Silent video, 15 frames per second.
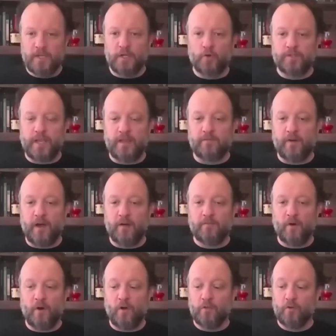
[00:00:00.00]
You know, Dave, of
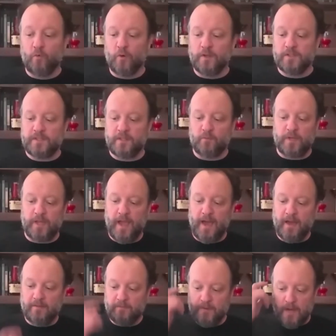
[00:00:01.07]
all the ones that we
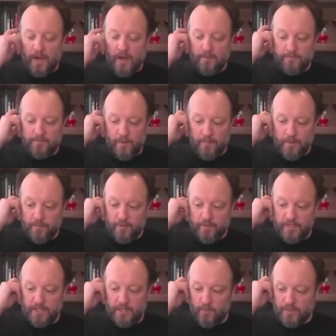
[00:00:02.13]
had uh, from the
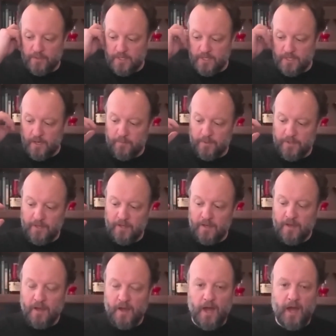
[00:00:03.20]
Boutique Whiskey
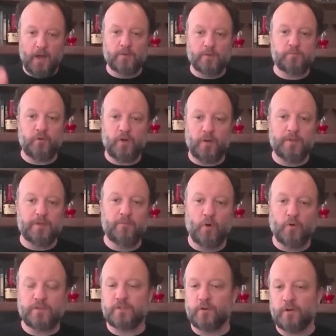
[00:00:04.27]
Company, I was probably
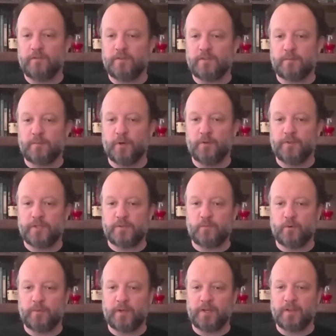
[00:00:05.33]
most nervous about this
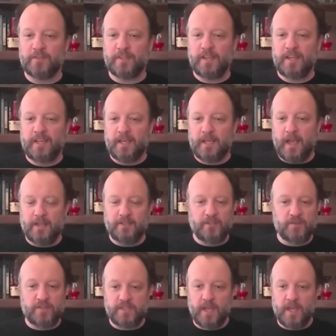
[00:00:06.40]
one because as
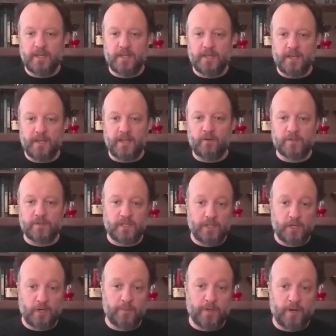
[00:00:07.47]
you said, it, it, was a
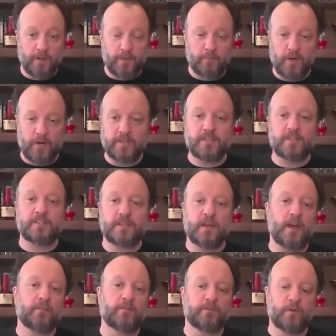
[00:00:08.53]
little bit on the pricey
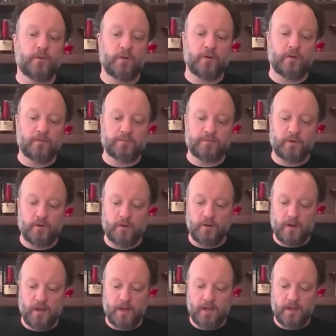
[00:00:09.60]
side for
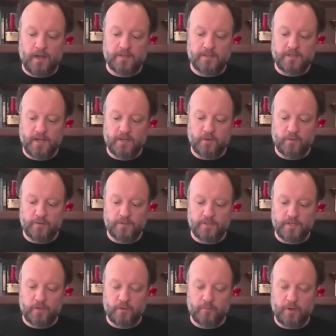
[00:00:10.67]
for uh, a ten year old
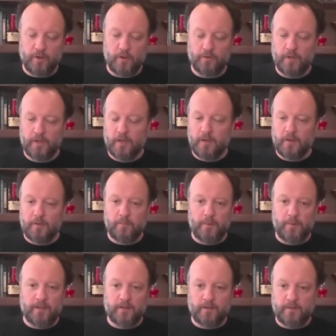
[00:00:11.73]
single malt,
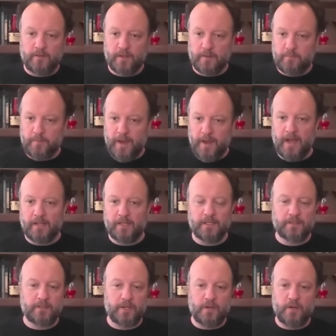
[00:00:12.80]
but the
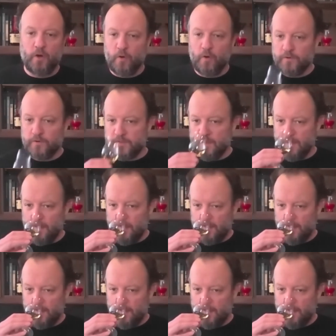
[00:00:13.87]
palate, the nose,